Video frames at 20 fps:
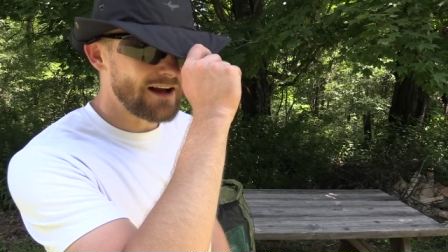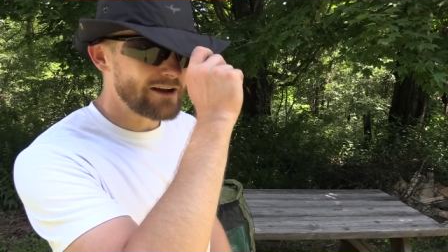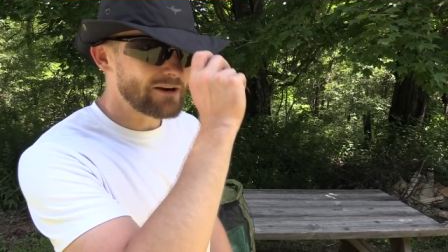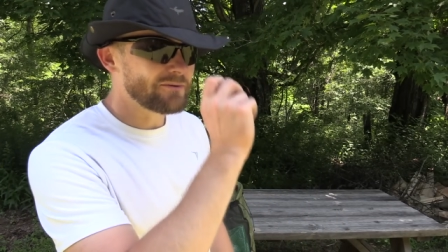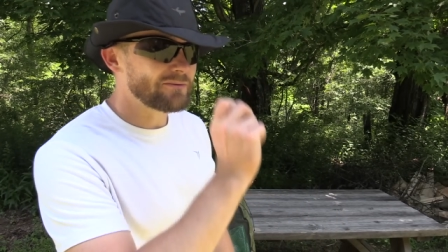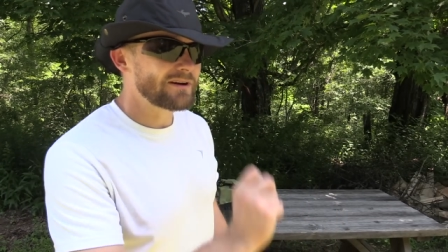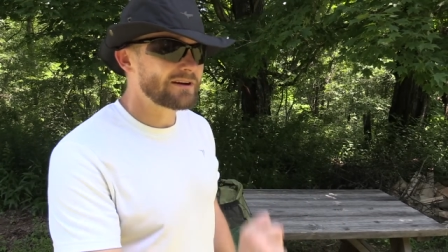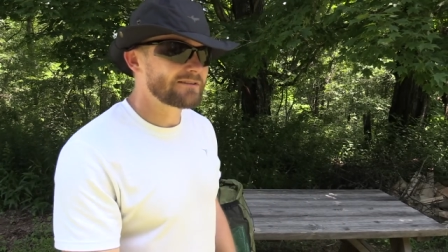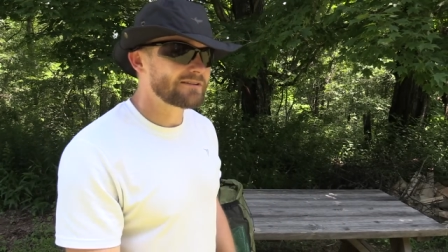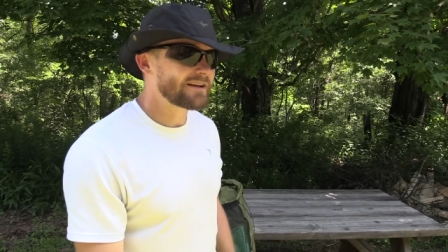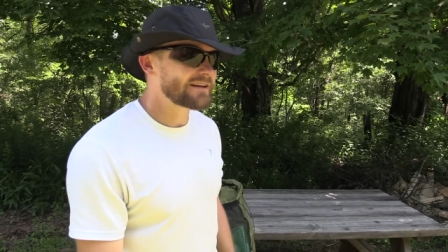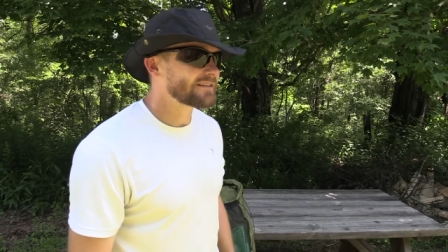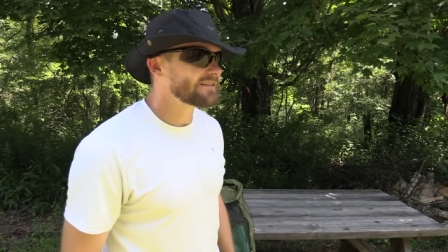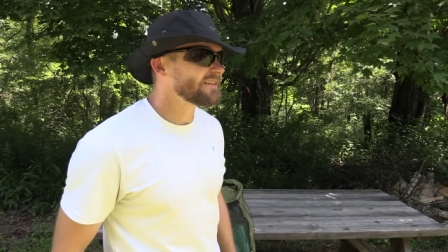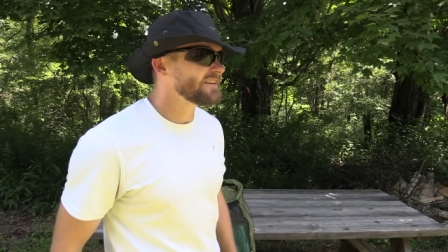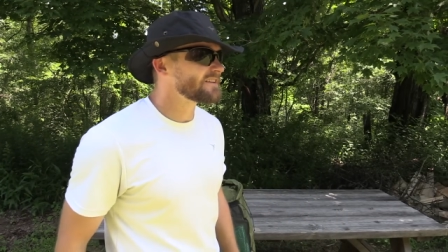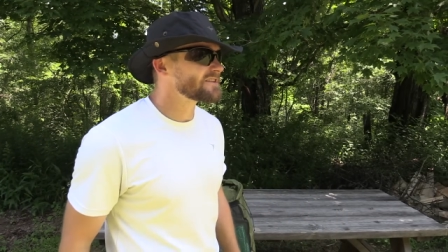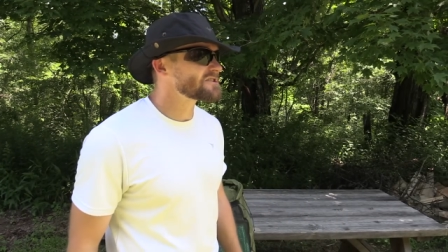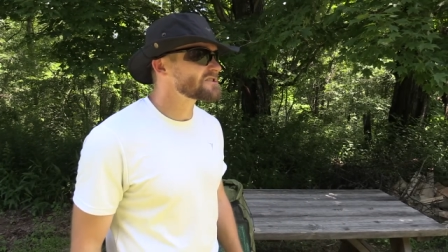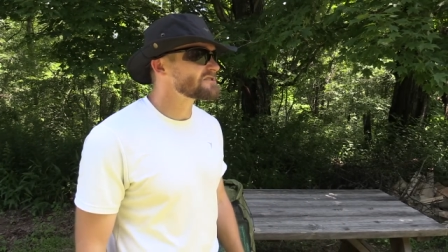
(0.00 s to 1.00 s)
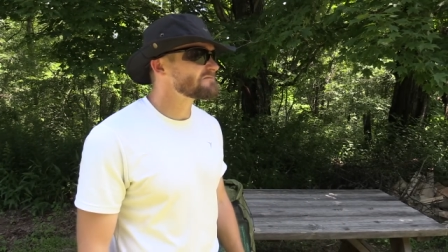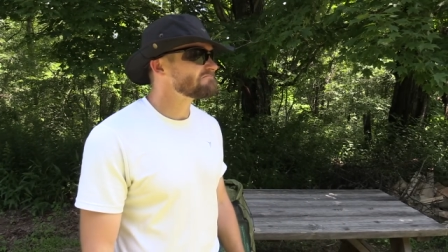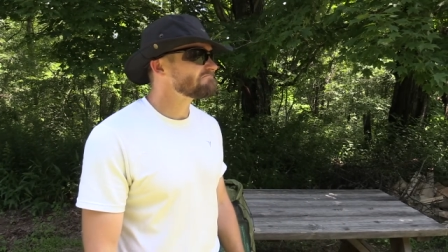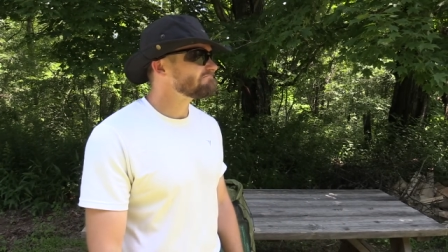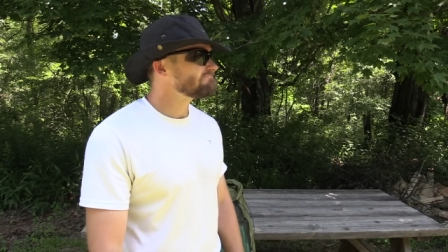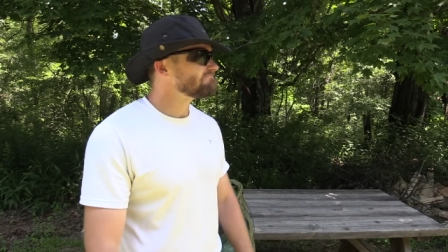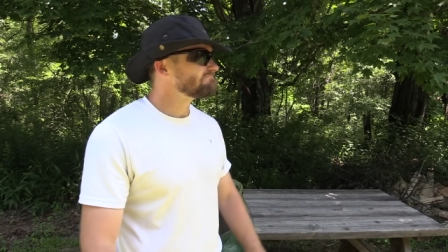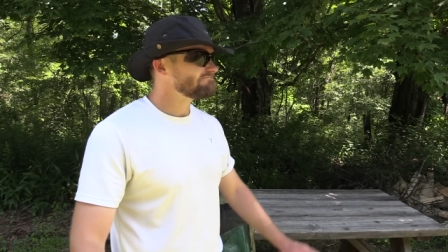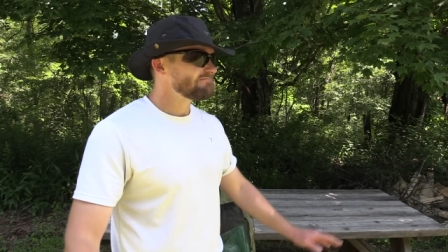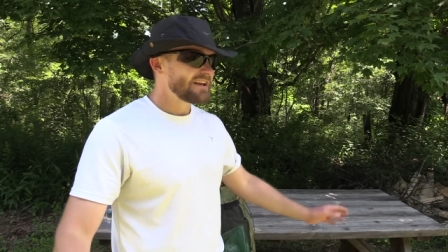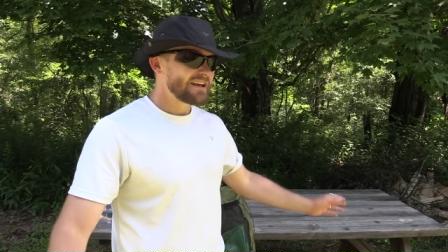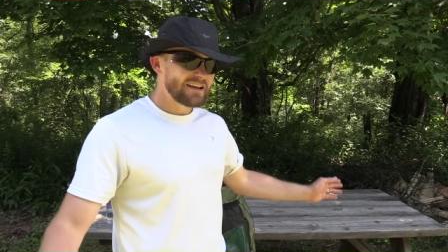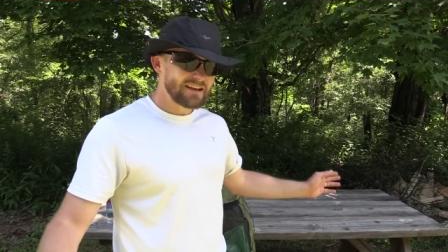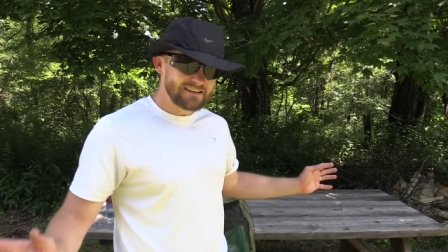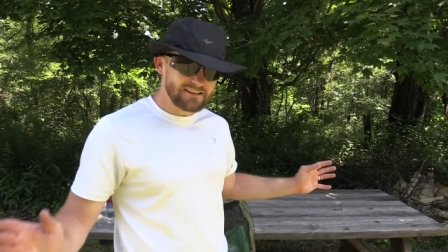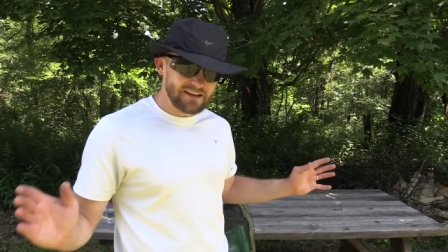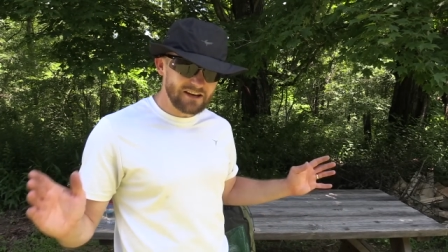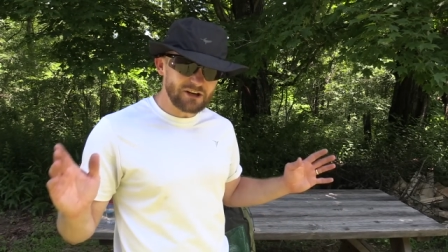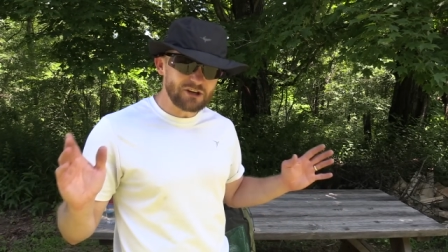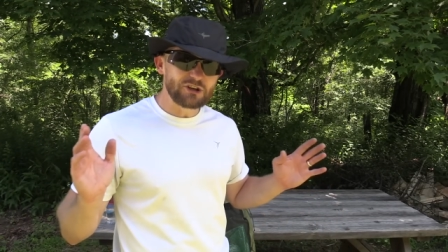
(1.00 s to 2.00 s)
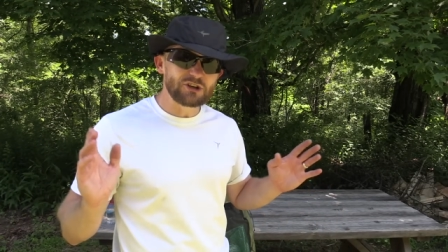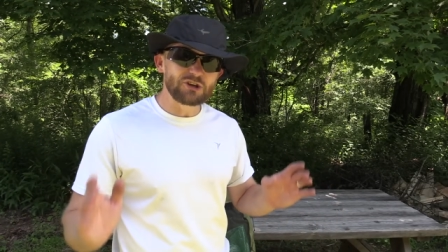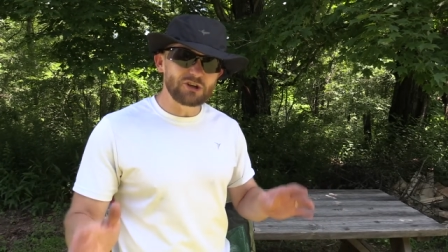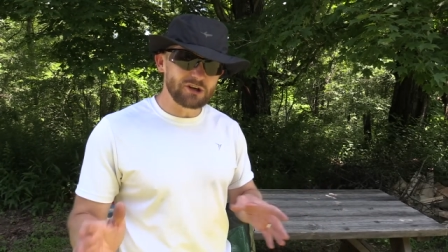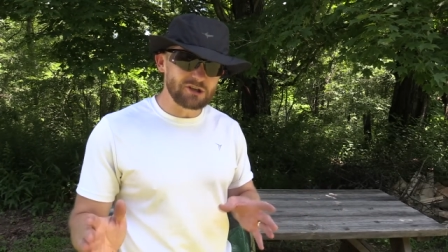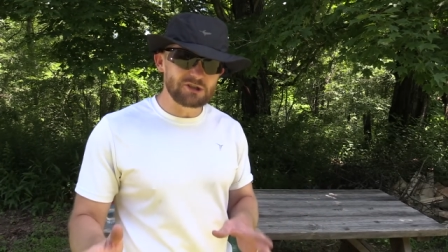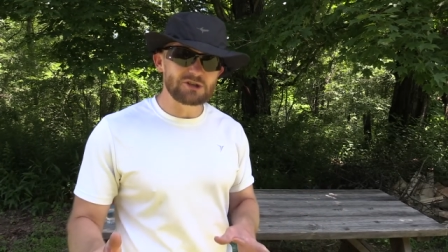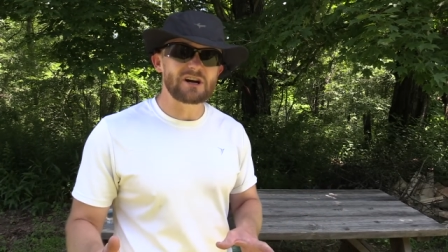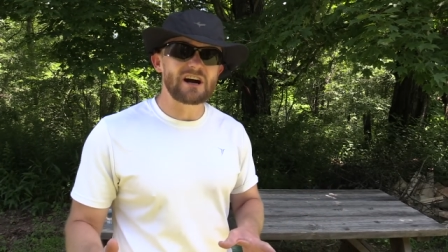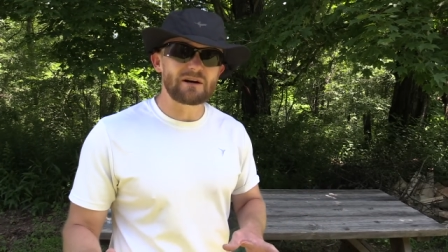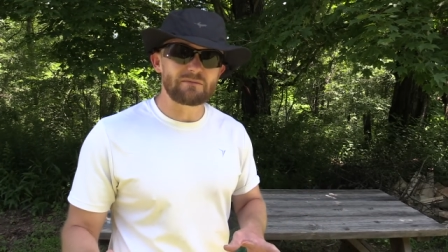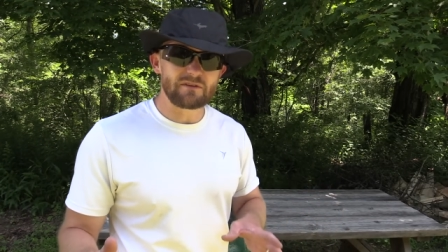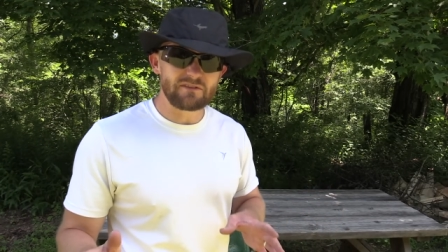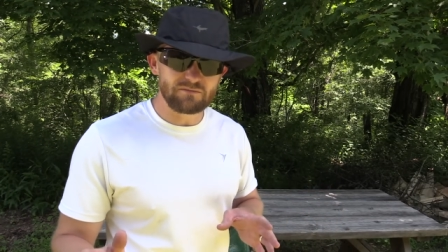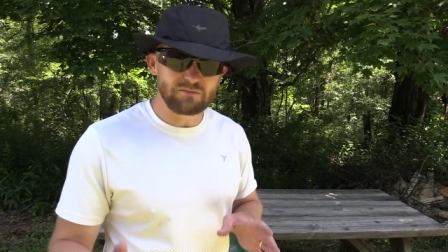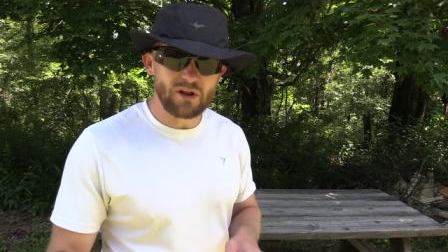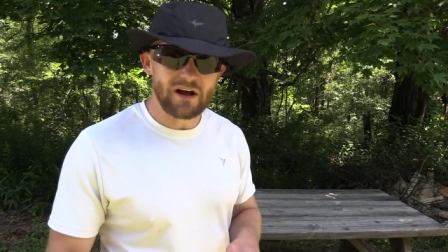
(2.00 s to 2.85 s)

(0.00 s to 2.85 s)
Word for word: hike around like this. It did a good job of